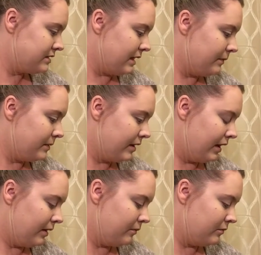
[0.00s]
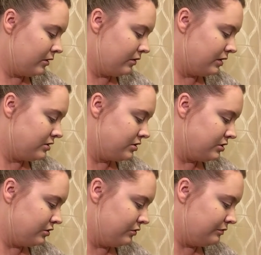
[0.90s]
step that I'm going to
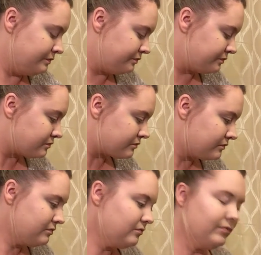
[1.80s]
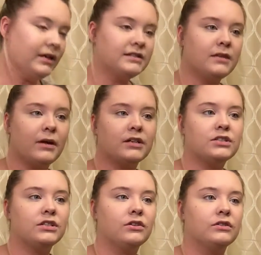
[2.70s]
do is I'm
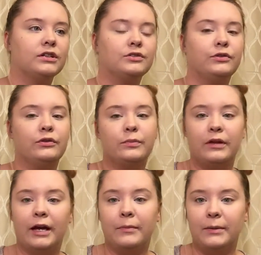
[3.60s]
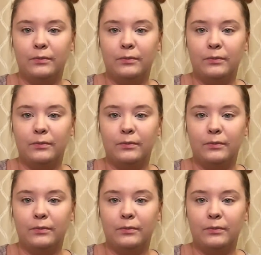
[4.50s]
actually going to apply my